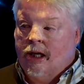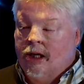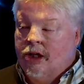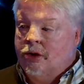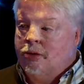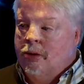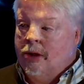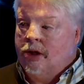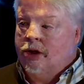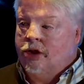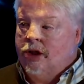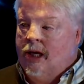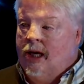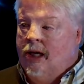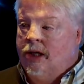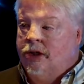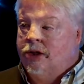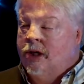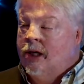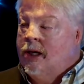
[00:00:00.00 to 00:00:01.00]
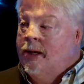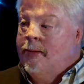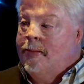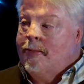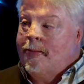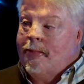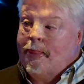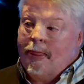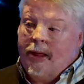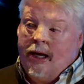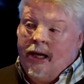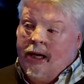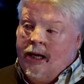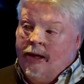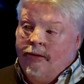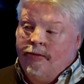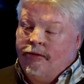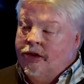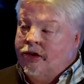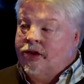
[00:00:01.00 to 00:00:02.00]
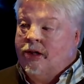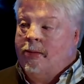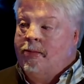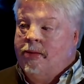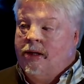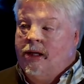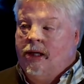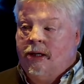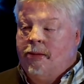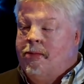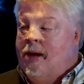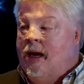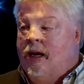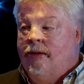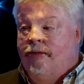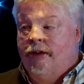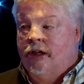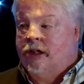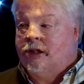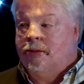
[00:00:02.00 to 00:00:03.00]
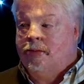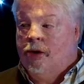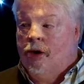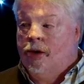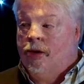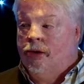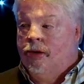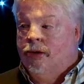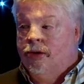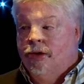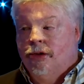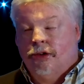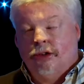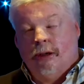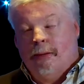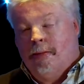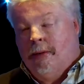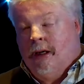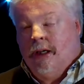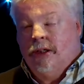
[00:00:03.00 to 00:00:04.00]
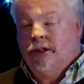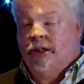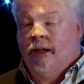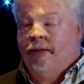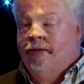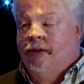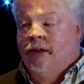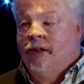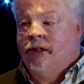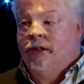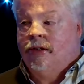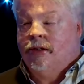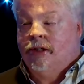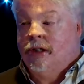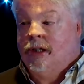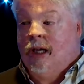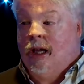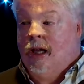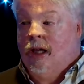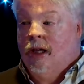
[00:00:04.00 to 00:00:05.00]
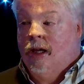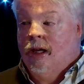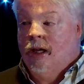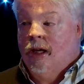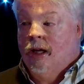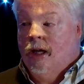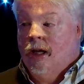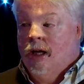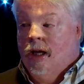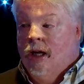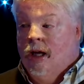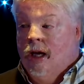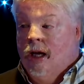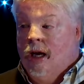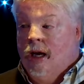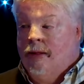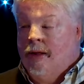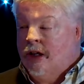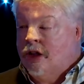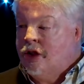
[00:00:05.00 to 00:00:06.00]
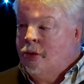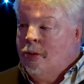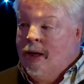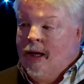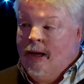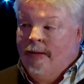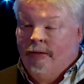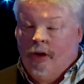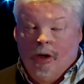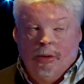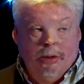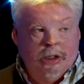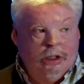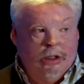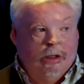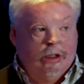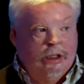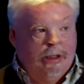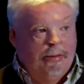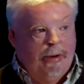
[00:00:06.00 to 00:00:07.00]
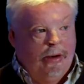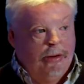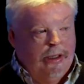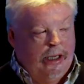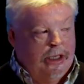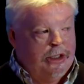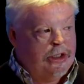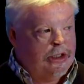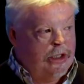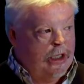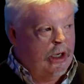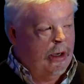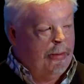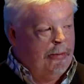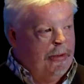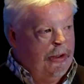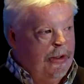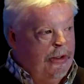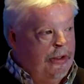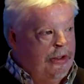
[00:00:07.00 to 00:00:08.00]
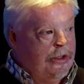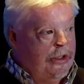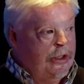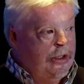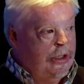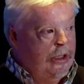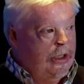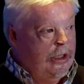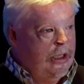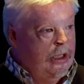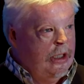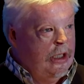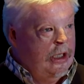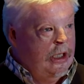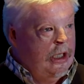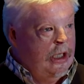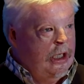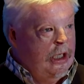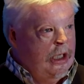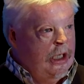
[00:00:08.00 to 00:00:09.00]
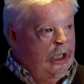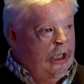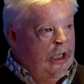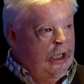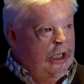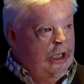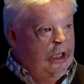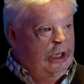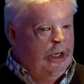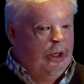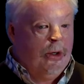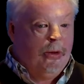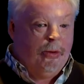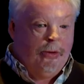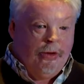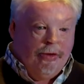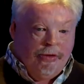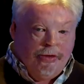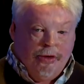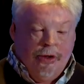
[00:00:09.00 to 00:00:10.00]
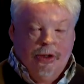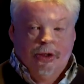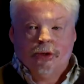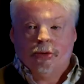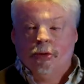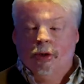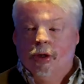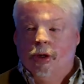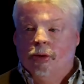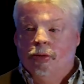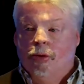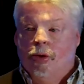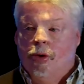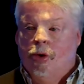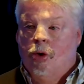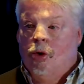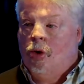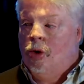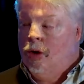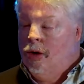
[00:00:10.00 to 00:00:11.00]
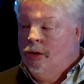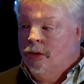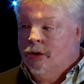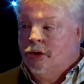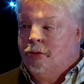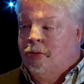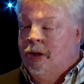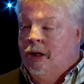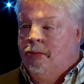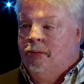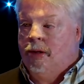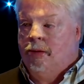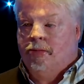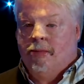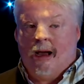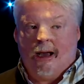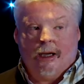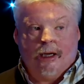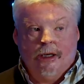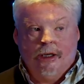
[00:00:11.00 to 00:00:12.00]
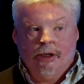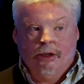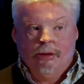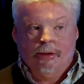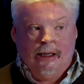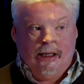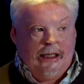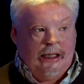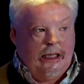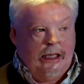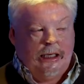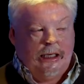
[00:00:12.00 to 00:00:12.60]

Things will change. And for somebody to benefit tomorrow, somebody suffered today. And that's the way I've always looked about us that got burnt. You know, the First World War, all of those people, McIndoe